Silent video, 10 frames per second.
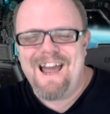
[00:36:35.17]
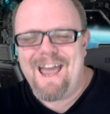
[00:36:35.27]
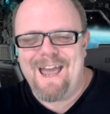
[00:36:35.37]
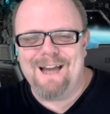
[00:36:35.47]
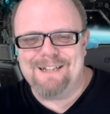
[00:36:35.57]

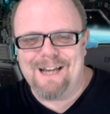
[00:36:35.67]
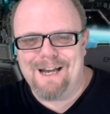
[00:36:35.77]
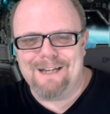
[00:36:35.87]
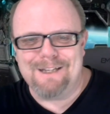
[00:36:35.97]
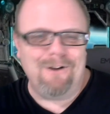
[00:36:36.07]
And,
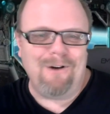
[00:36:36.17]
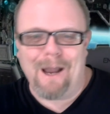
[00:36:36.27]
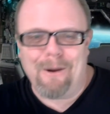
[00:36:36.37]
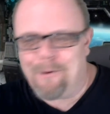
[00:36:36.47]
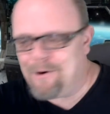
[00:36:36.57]
you know,
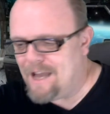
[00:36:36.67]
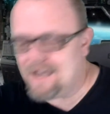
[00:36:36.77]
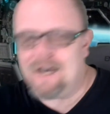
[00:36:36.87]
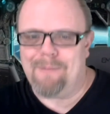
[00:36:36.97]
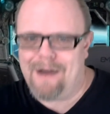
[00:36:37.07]
I ordered
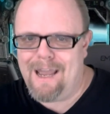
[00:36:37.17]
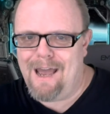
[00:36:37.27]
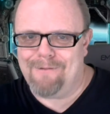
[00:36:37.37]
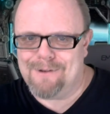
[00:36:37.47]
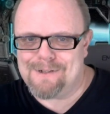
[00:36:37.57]
that cup. I
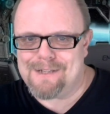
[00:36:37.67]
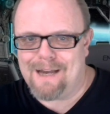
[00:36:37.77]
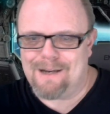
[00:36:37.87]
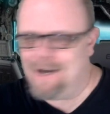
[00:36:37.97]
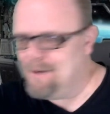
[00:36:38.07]
have used
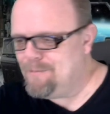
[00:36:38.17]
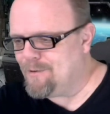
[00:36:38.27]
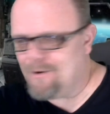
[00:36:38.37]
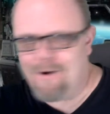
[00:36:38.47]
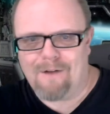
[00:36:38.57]
that cup
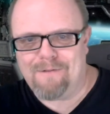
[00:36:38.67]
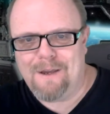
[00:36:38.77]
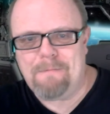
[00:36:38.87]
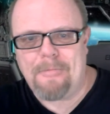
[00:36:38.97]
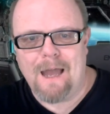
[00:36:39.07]
for
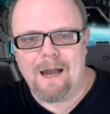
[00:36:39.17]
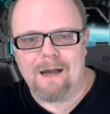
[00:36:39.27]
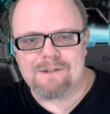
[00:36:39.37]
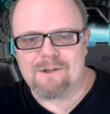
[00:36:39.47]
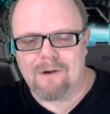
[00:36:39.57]
coffee.
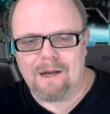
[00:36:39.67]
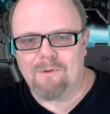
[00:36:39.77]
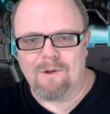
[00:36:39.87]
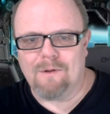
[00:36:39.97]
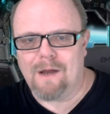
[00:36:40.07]
So I
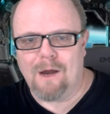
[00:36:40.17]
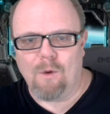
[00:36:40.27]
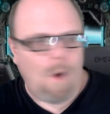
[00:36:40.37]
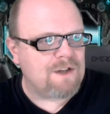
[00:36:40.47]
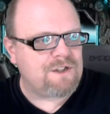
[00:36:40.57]
will
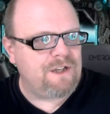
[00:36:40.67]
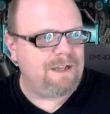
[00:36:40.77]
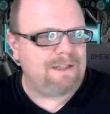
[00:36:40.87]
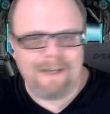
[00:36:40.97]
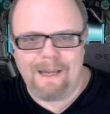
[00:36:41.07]
wash
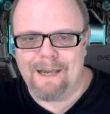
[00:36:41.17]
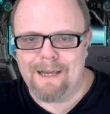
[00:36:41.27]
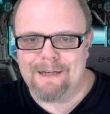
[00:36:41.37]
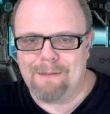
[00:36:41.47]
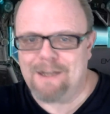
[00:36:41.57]
it
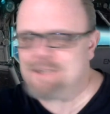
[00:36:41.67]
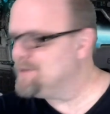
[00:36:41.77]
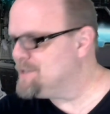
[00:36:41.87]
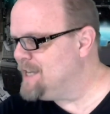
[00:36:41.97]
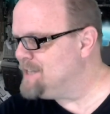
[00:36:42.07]
and make sure
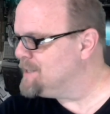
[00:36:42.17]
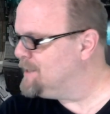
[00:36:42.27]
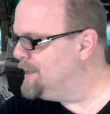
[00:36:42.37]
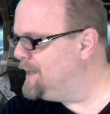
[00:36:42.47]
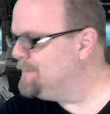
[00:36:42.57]
it's nice and
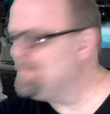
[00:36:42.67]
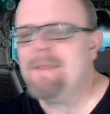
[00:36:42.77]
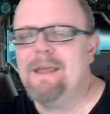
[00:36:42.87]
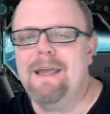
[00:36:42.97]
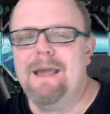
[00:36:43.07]
clean.
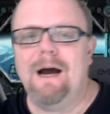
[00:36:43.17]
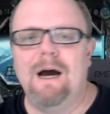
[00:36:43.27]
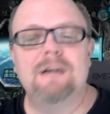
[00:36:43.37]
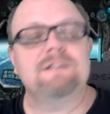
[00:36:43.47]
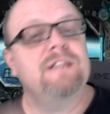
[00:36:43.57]

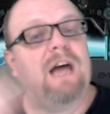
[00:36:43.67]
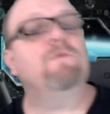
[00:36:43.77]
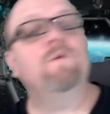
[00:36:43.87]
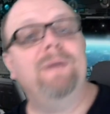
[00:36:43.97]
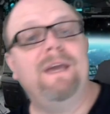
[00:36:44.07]
So that
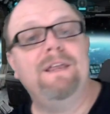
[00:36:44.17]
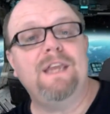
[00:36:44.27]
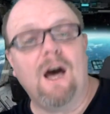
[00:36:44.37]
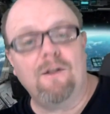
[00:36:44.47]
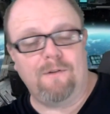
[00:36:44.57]
will be
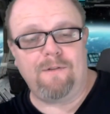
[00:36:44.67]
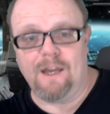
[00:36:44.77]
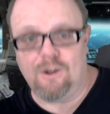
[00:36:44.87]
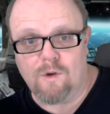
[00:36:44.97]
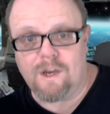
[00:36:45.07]
the other
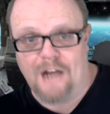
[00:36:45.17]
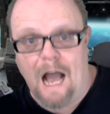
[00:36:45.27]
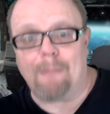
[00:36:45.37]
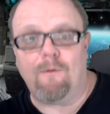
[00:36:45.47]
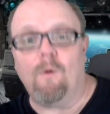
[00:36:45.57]
thing you can
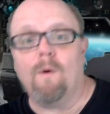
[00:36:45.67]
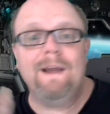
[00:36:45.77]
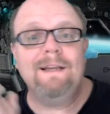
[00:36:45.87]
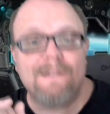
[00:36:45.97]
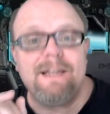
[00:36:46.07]
opt for
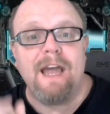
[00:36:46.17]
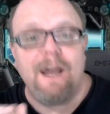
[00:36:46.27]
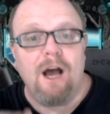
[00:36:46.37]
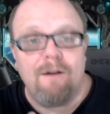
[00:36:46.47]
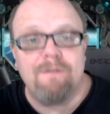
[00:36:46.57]
instead
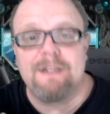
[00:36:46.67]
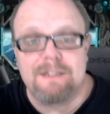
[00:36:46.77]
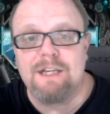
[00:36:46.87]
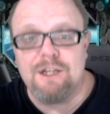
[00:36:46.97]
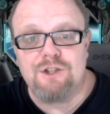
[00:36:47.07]
of the
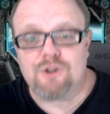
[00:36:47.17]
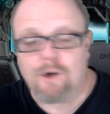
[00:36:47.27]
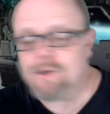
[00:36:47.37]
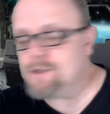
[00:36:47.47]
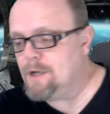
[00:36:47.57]

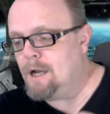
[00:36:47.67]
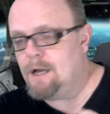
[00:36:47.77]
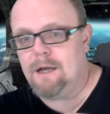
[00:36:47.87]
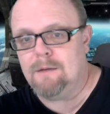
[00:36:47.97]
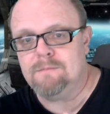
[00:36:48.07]
T-shirt.
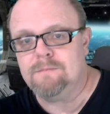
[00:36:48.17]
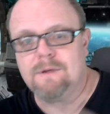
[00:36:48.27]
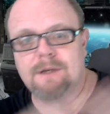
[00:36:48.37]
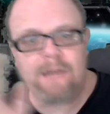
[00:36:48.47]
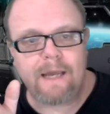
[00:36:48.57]

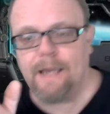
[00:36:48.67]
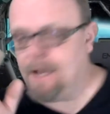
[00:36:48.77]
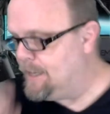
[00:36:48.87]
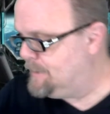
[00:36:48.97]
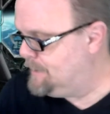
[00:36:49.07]
Because I get it.